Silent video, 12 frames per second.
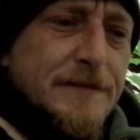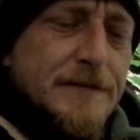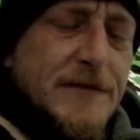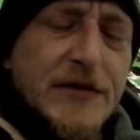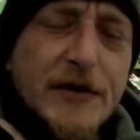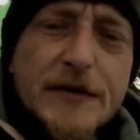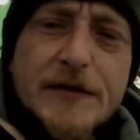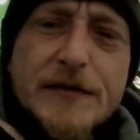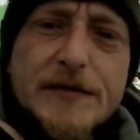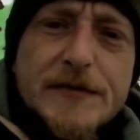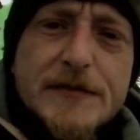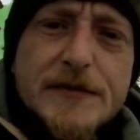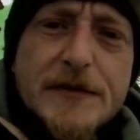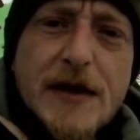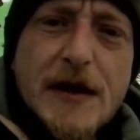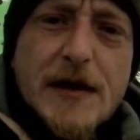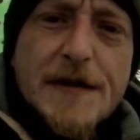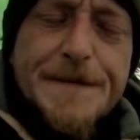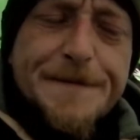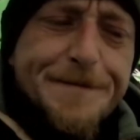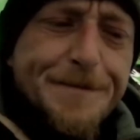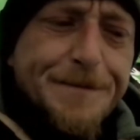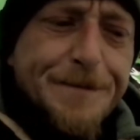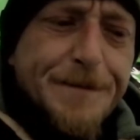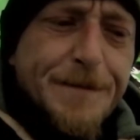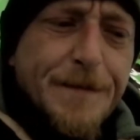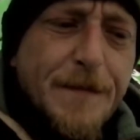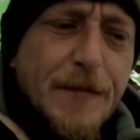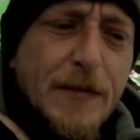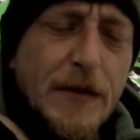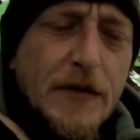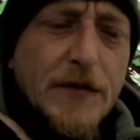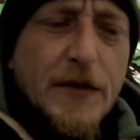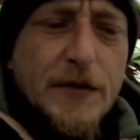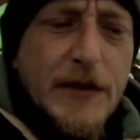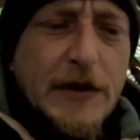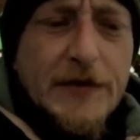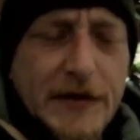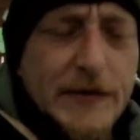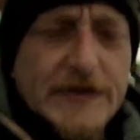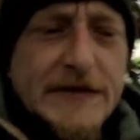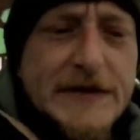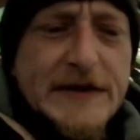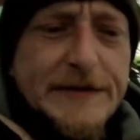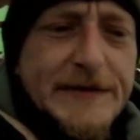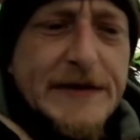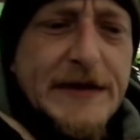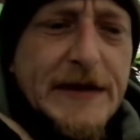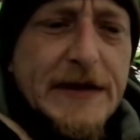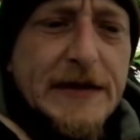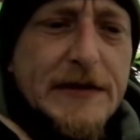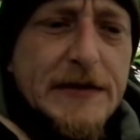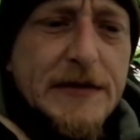So yeah, someone seen me there.